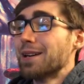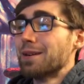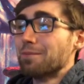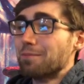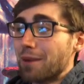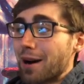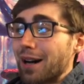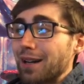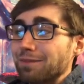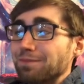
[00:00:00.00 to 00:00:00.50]

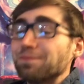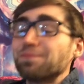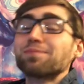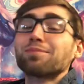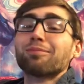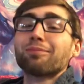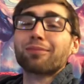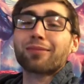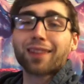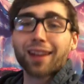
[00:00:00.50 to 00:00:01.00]
But
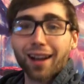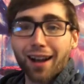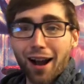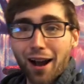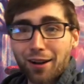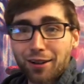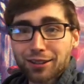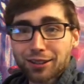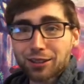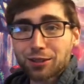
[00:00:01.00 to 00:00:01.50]
I
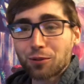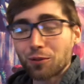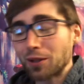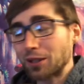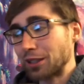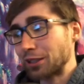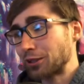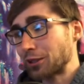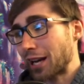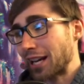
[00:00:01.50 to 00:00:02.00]
also wanted
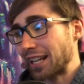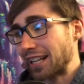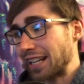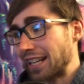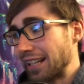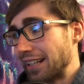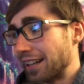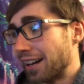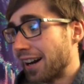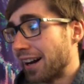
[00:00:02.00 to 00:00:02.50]
to try to
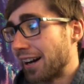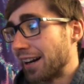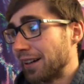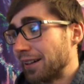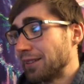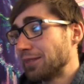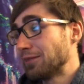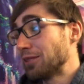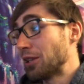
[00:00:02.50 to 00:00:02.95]
get, I